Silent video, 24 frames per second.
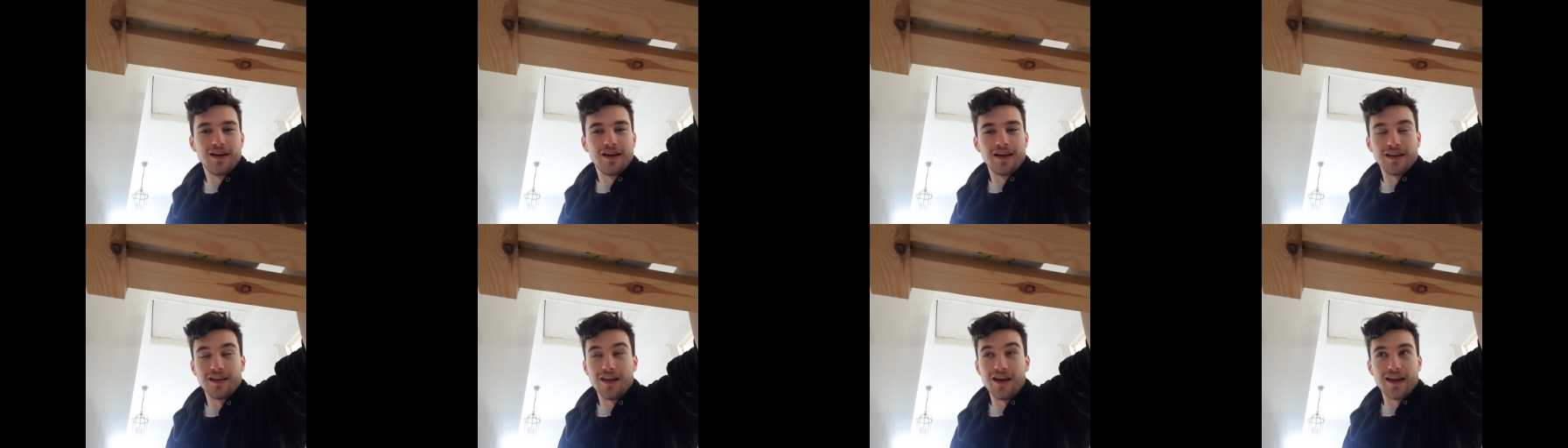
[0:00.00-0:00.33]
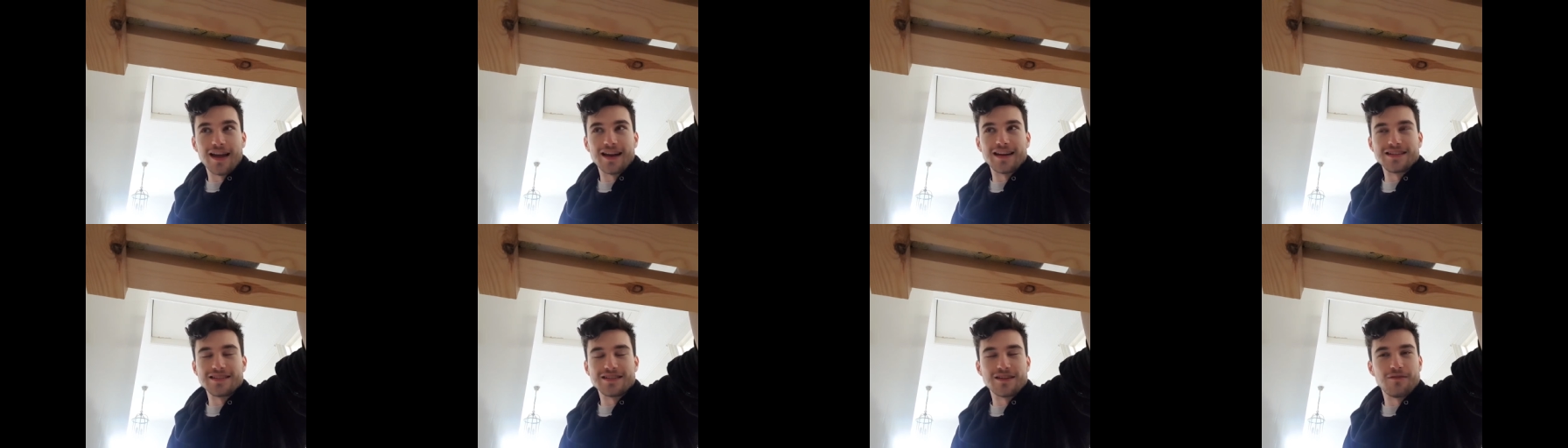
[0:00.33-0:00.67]
Like,
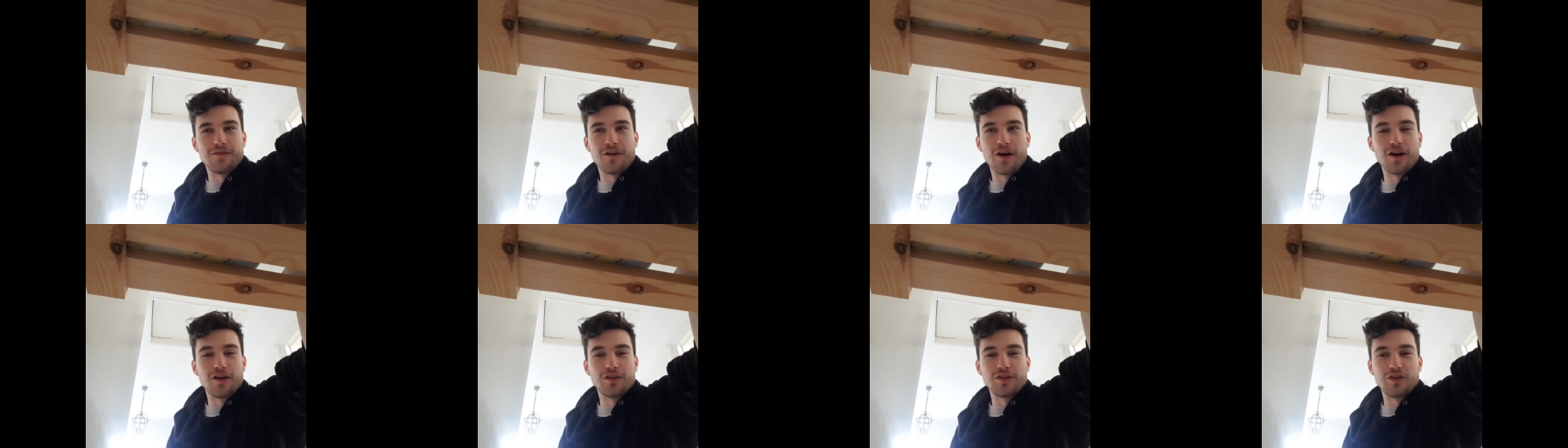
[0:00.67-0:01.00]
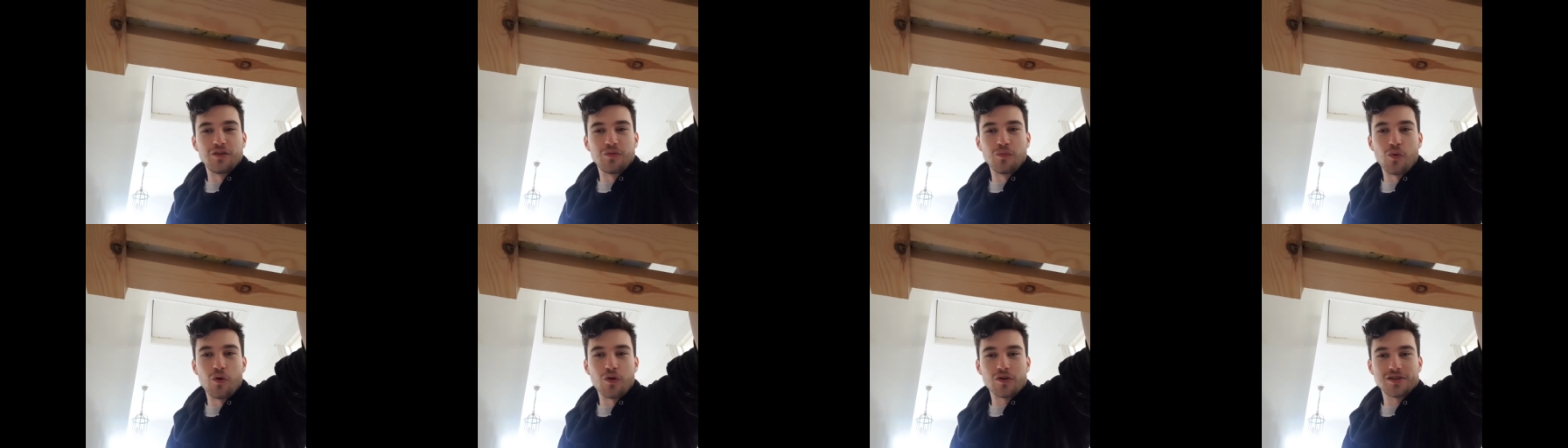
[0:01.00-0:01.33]
and it's a file you
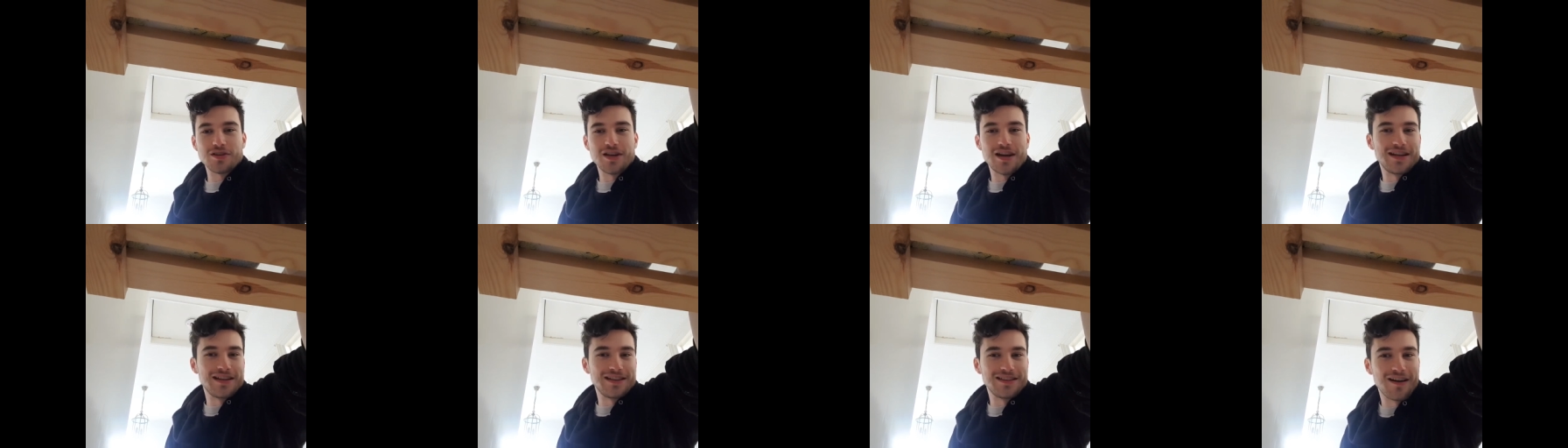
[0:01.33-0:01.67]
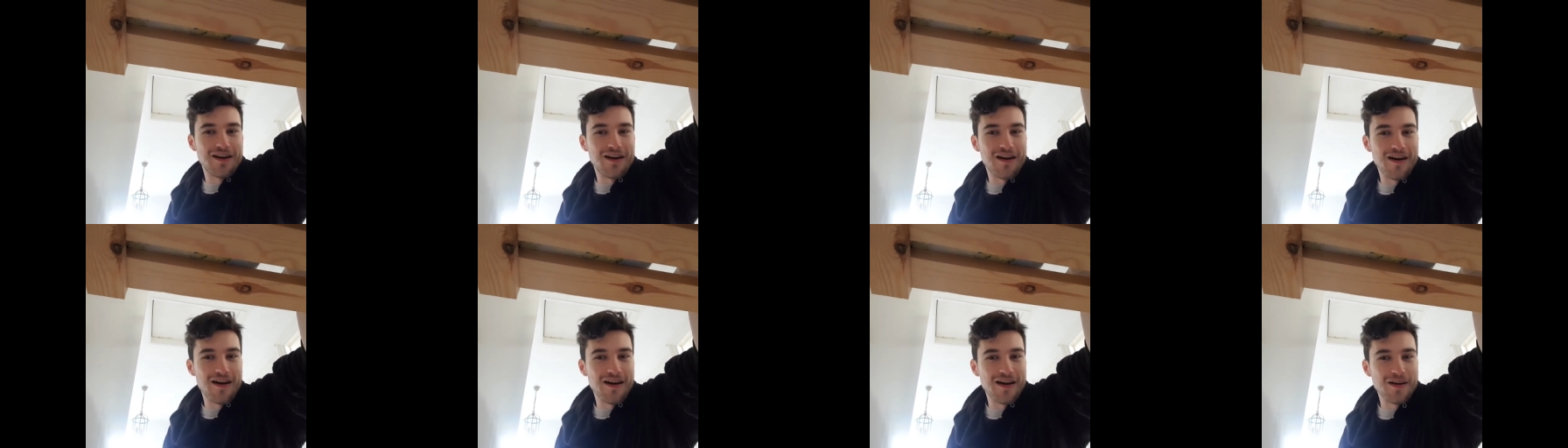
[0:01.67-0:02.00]
can watch
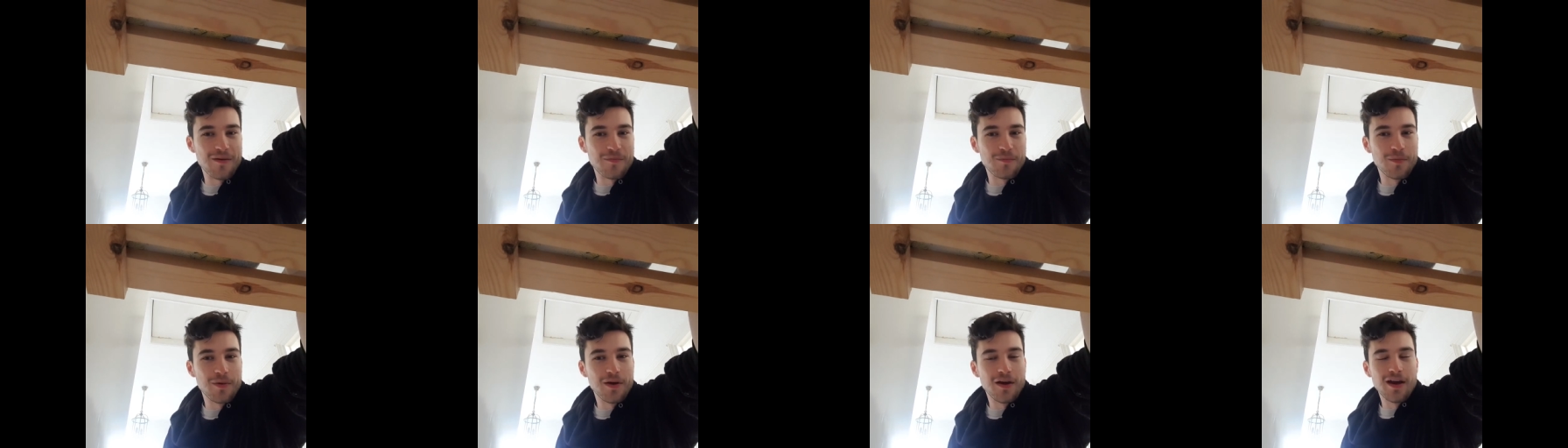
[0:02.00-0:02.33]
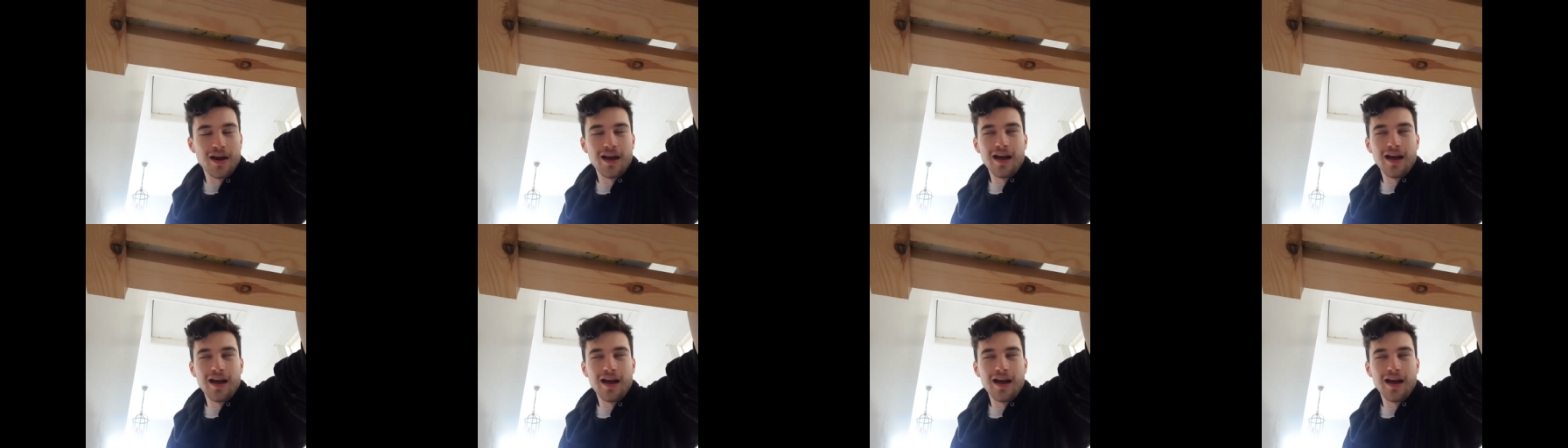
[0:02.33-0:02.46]
anytime